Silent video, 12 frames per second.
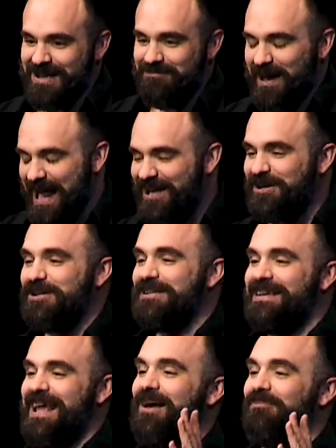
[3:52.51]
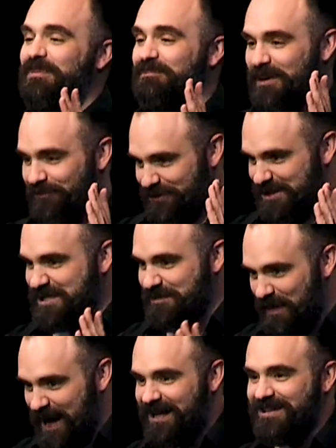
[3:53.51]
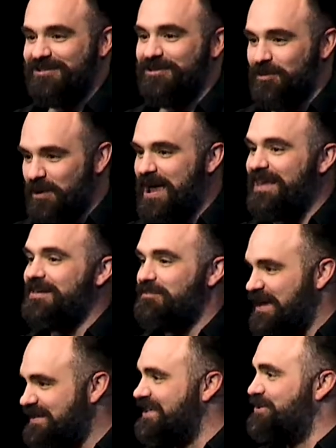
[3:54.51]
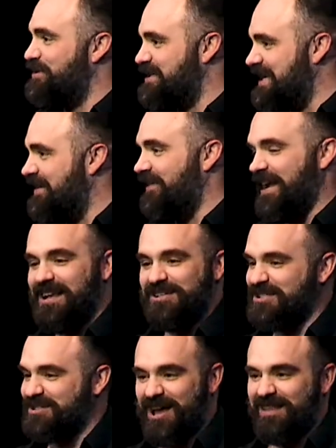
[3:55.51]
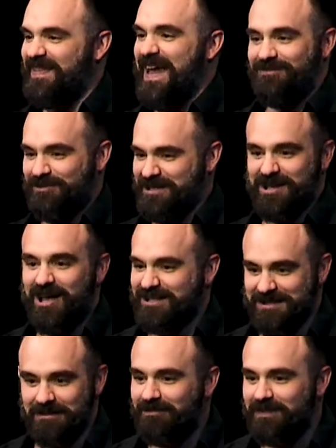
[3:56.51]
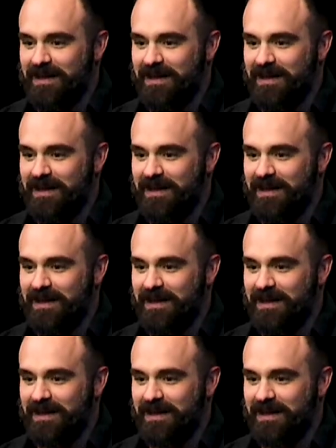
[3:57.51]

but I couldn't help but respect the way the message was given. I just thought that was awesome.